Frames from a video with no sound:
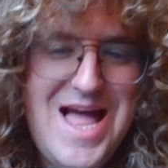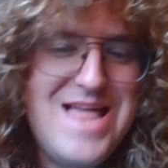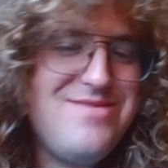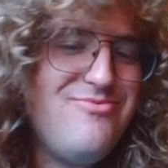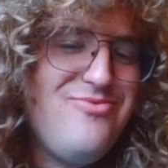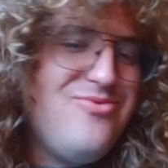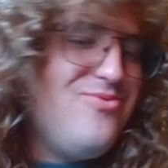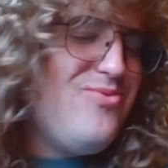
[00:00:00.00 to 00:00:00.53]

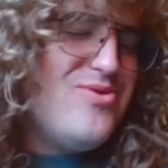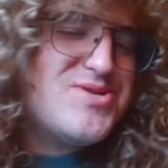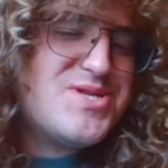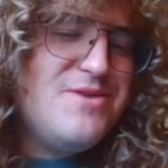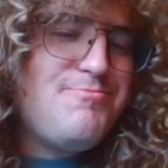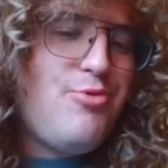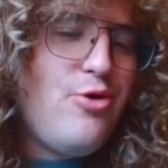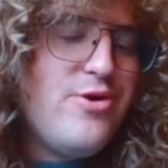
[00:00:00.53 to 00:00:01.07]
What's
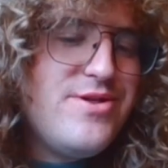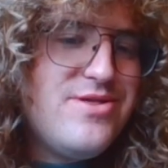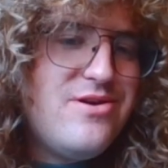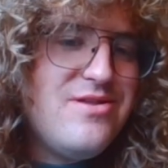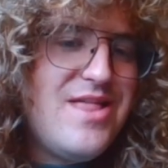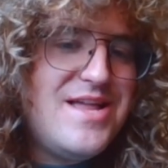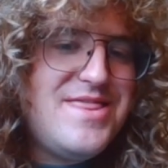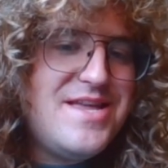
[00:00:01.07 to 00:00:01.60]
the point though?
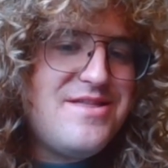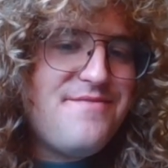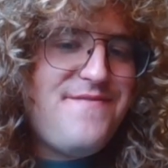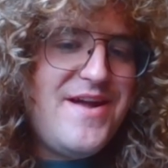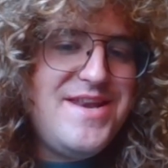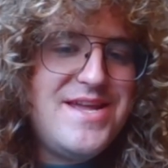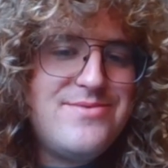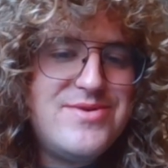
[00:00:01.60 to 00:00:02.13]
Like, they're
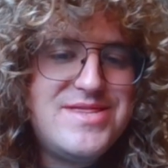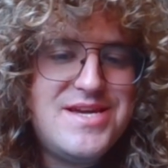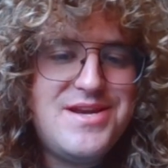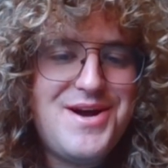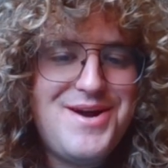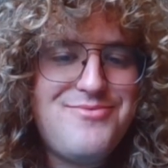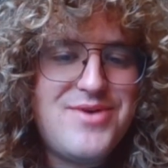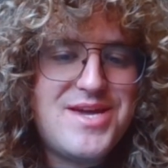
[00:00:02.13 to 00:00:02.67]
defending with the
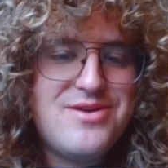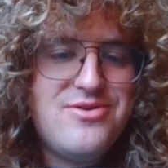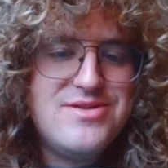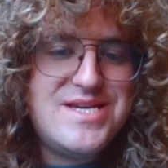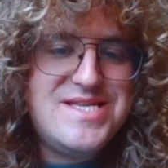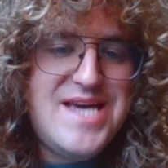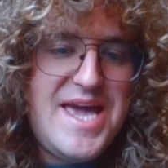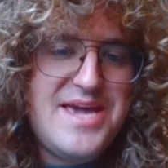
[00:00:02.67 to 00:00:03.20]
knight. We can
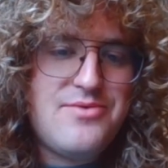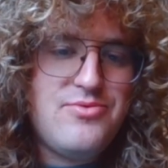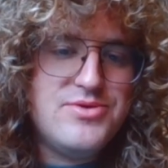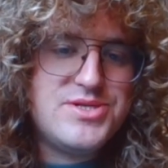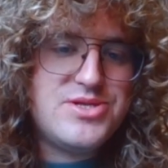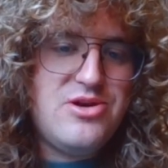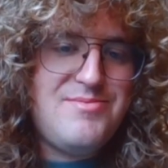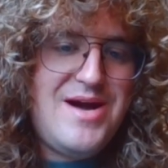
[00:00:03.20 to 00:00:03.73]
only take
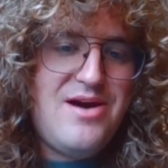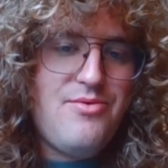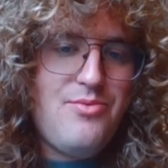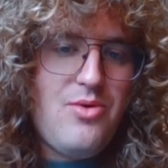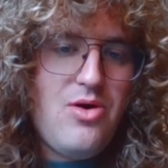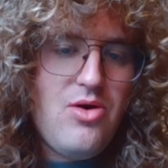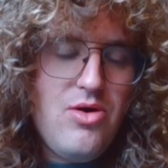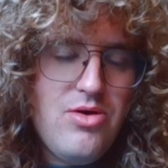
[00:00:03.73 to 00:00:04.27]
once no matter
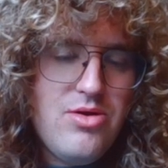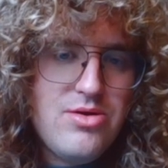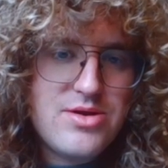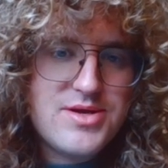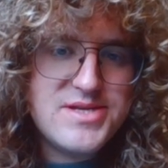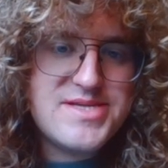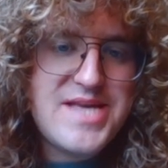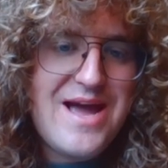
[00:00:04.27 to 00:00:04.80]
what,
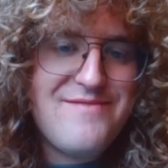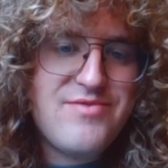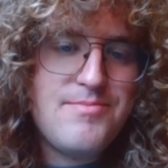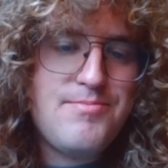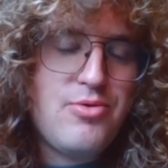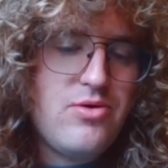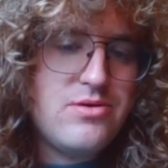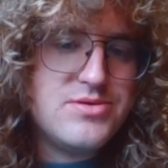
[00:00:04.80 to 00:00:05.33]
because they have the
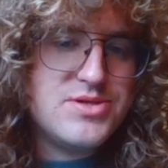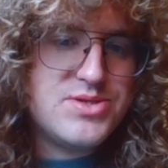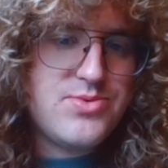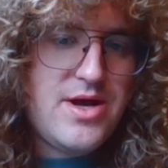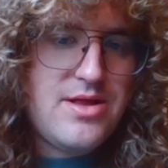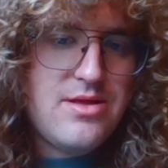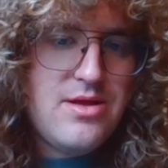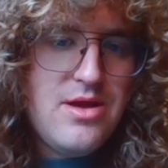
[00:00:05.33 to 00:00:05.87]
pawn as
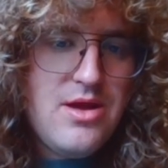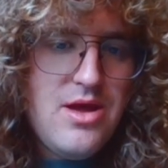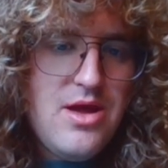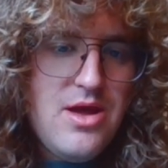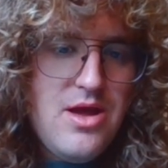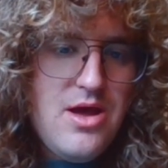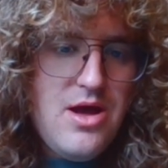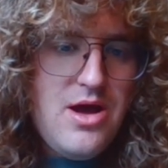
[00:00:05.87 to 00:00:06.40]
well.
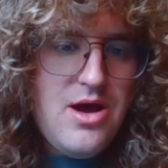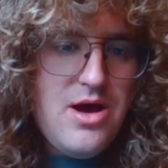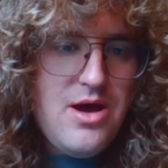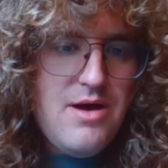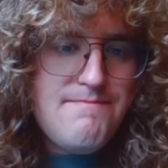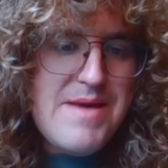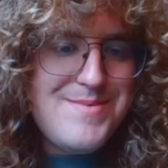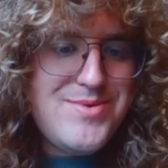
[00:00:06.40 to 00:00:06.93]

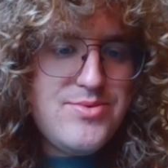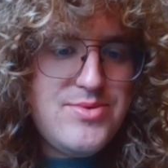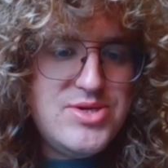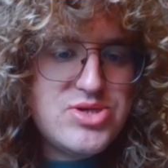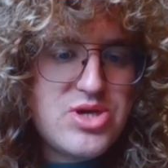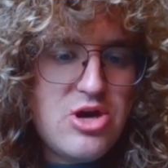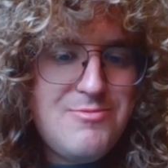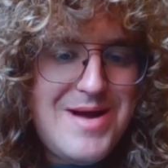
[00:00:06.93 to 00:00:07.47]
Maybe we
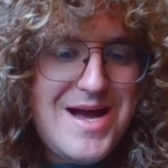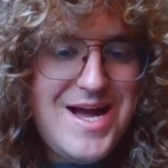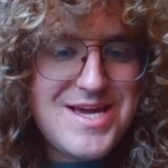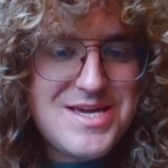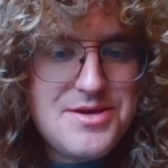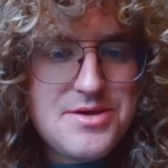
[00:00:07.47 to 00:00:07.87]
just go back.